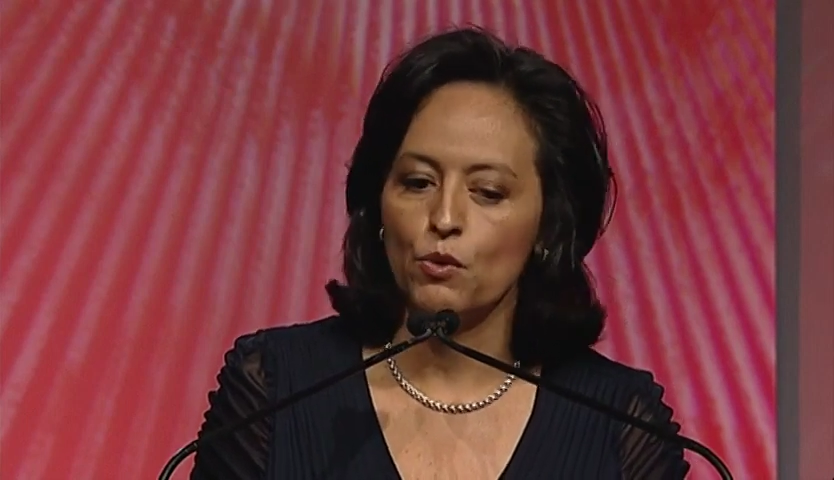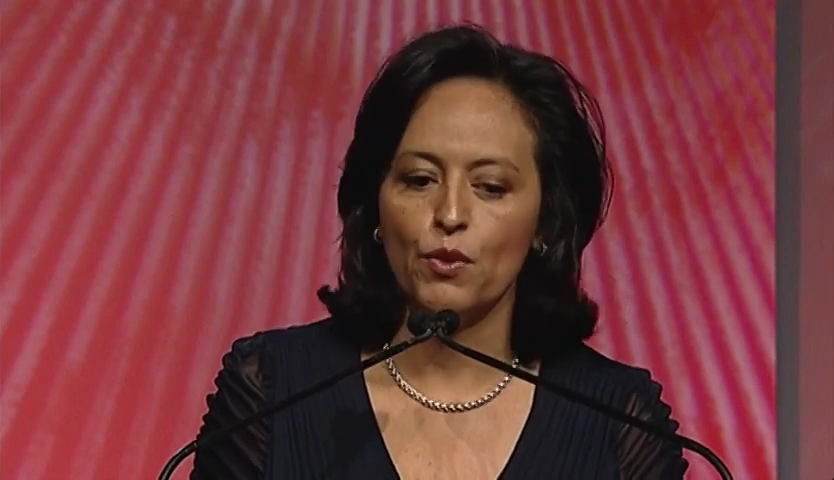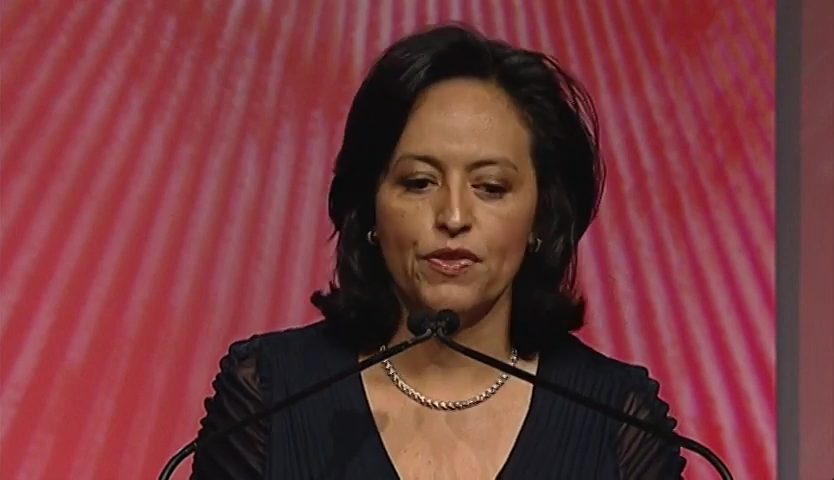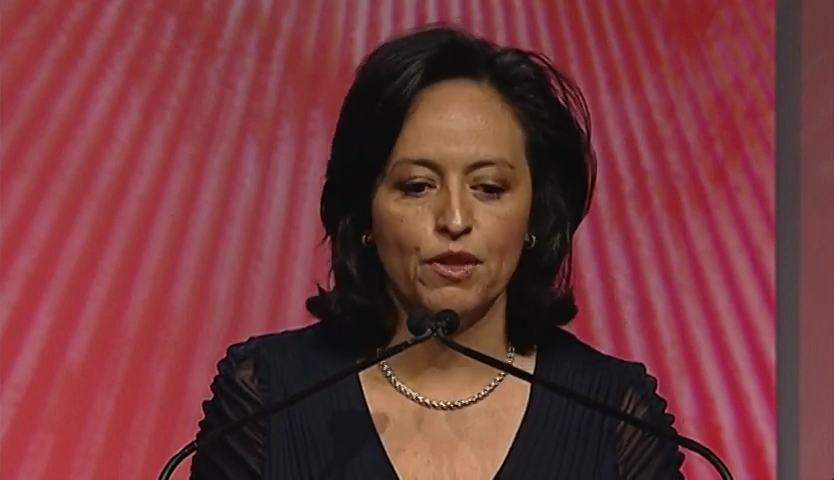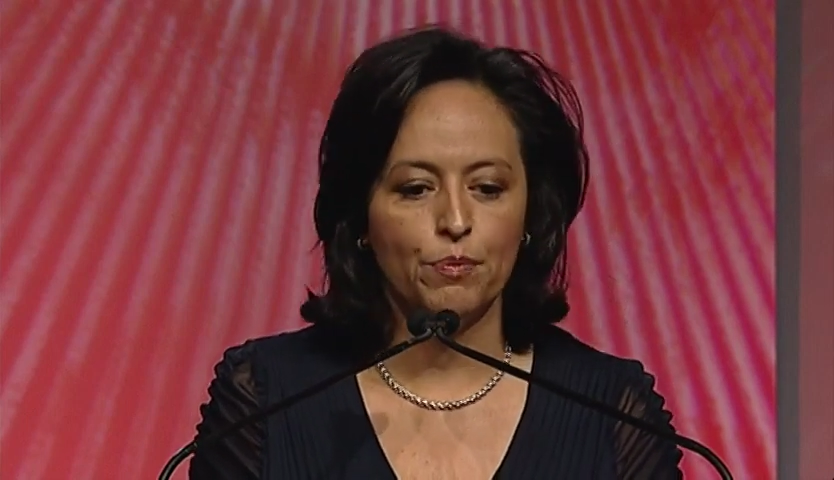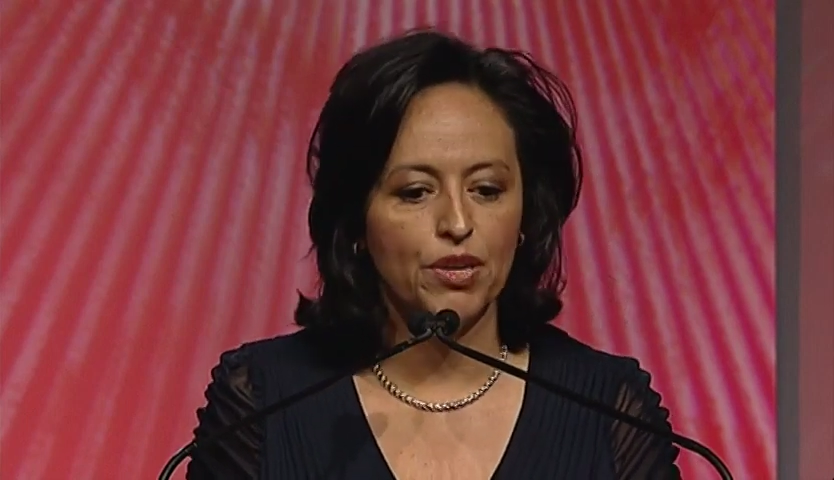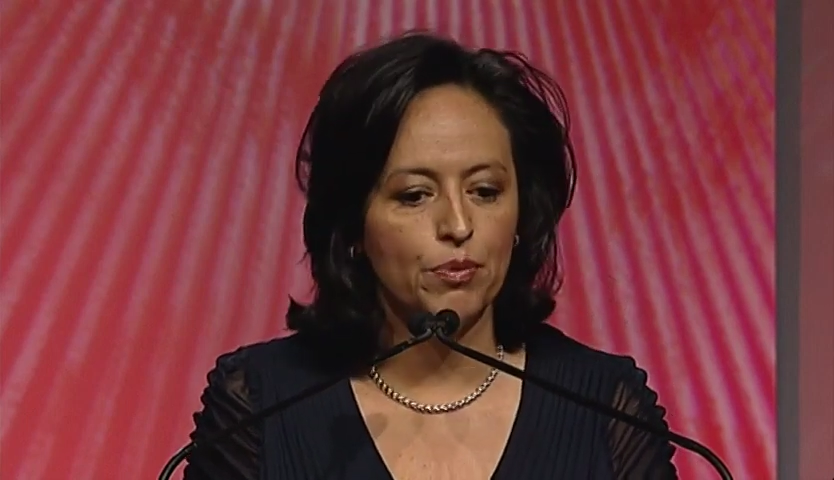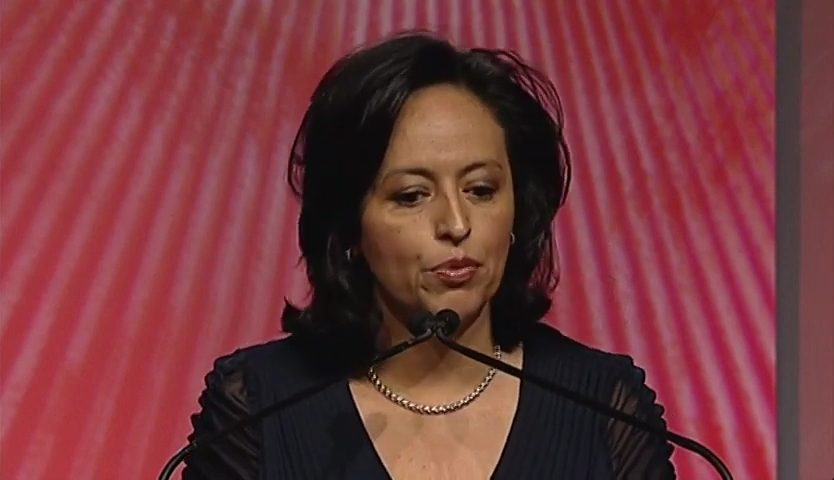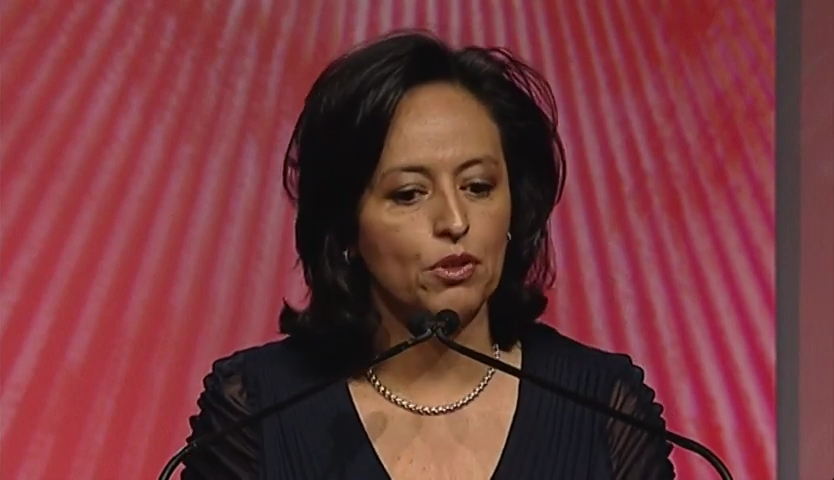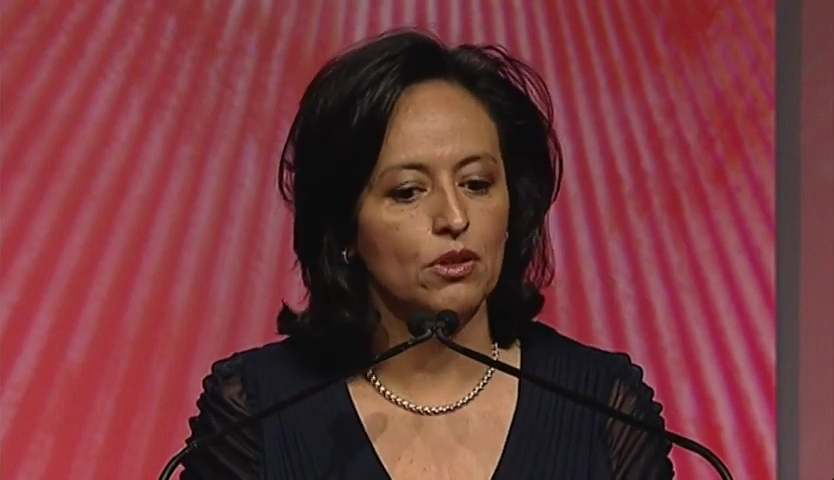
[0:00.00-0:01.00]
with the
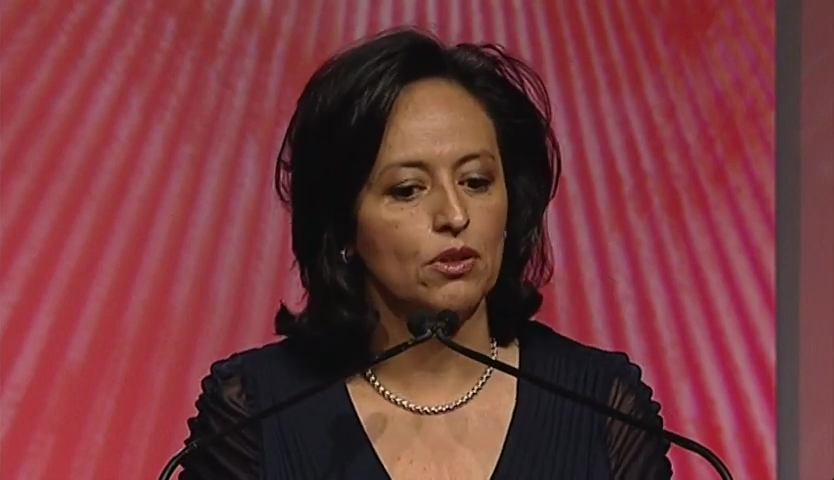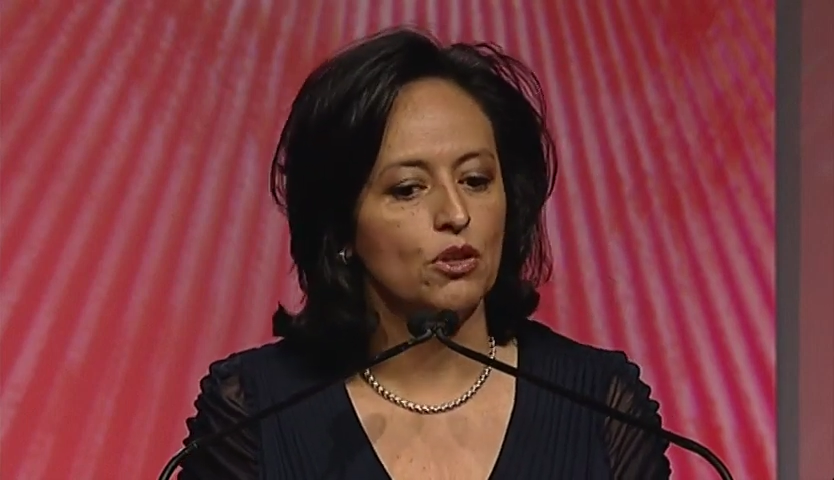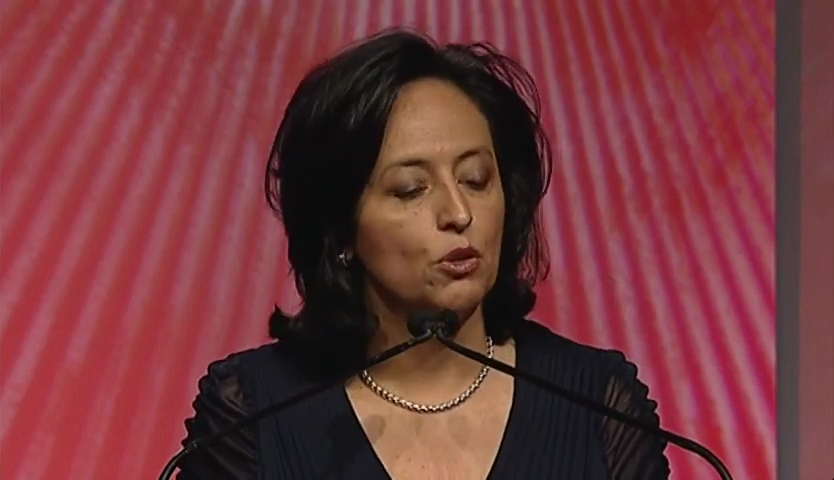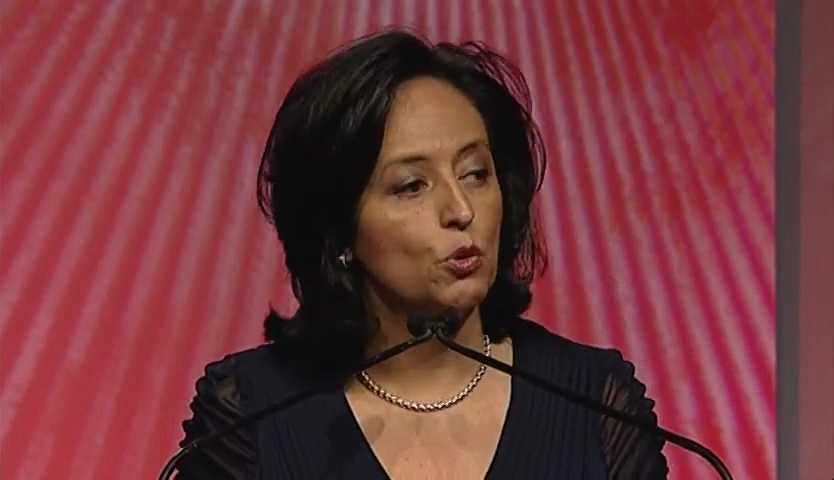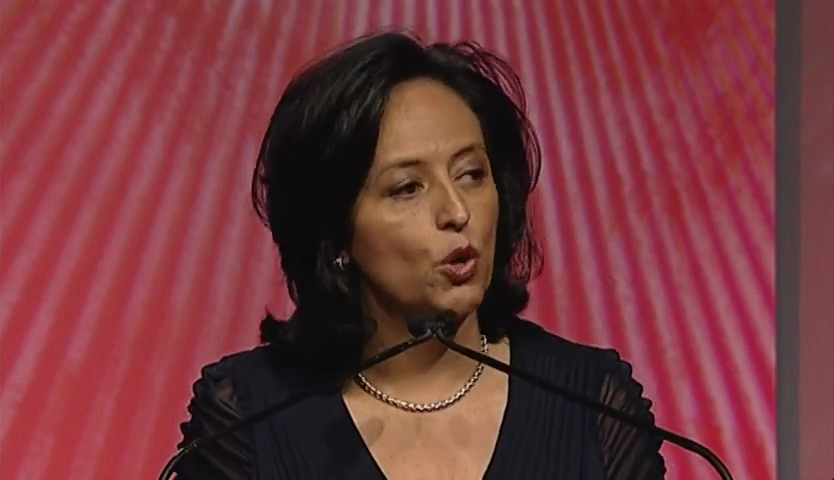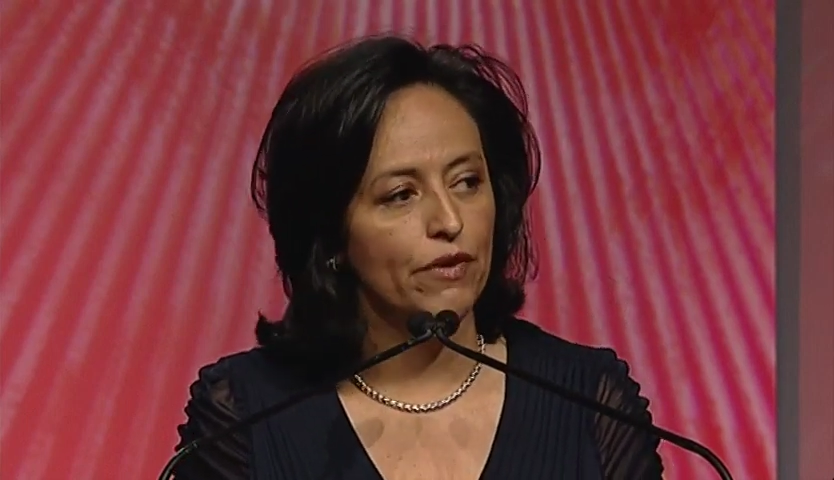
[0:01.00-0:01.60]
people who